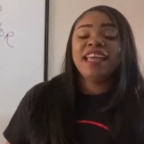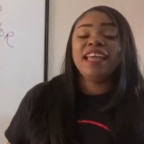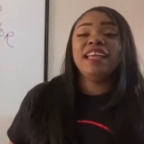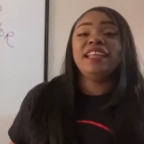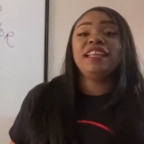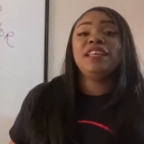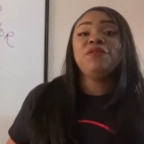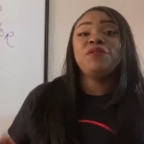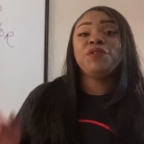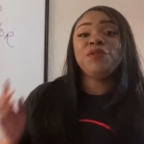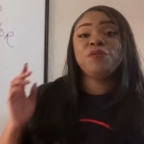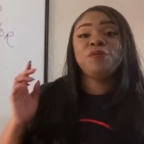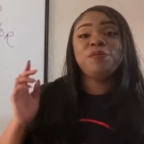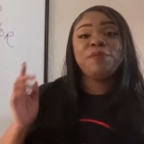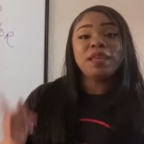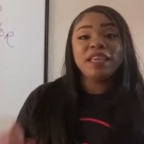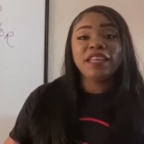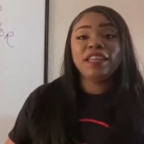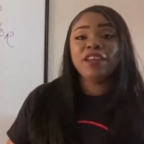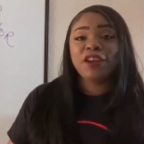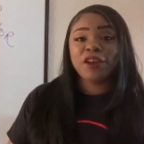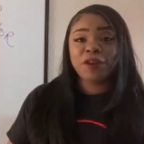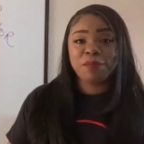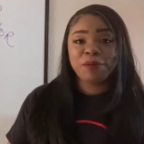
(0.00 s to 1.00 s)
And if you've
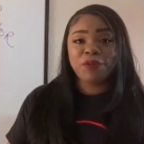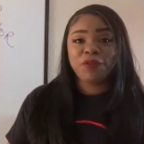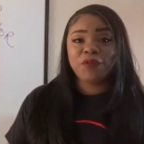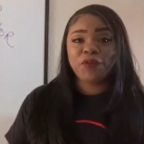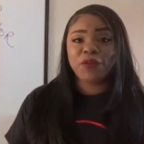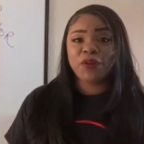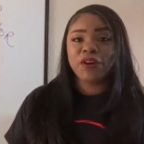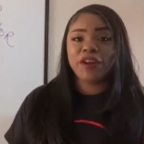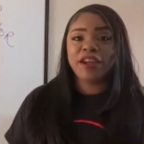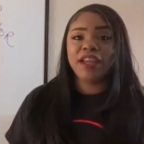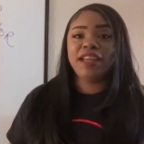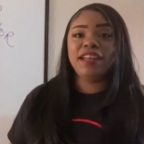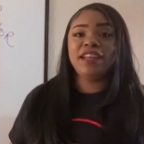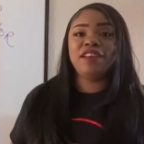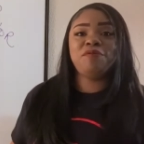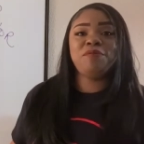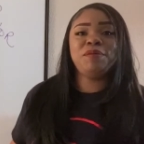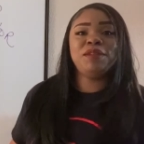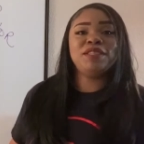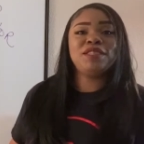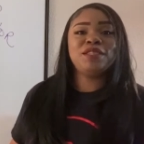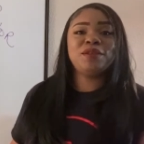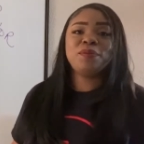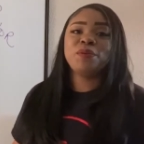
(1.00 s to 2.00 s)
been here before and have
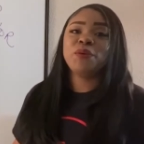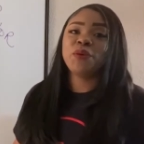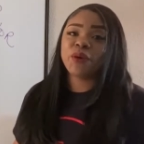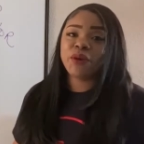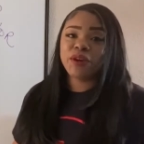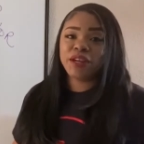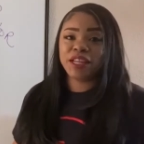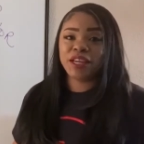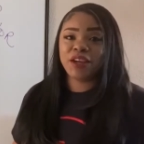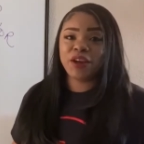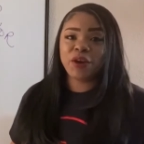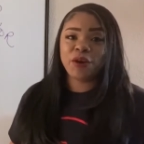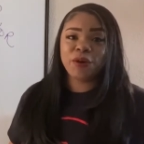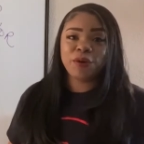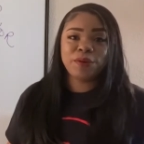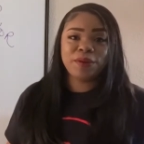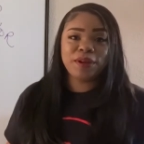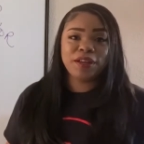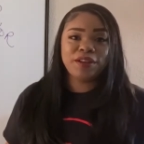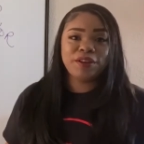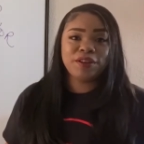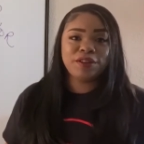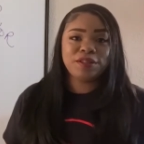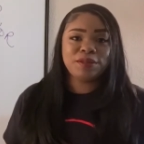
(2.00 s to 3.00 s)
been supporting Coder
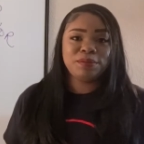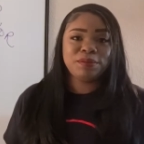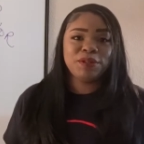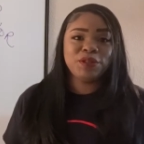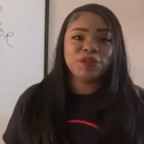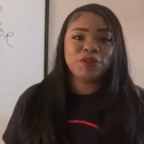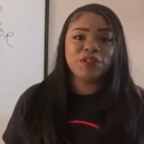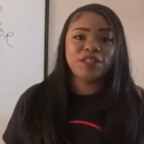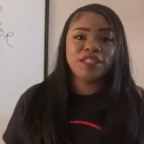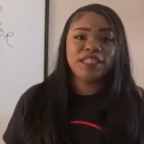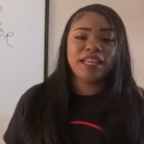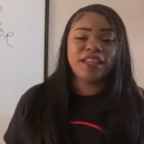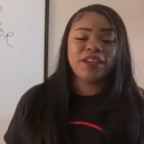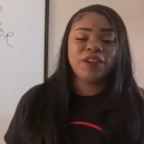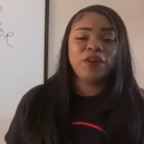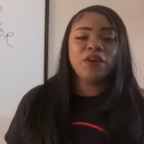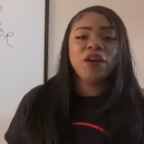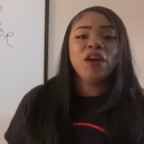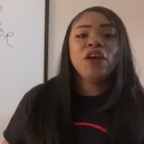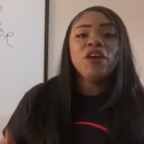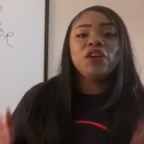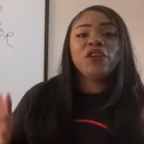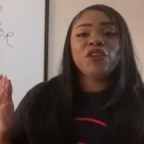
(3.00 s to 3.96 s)
and Nurse Mentor channel,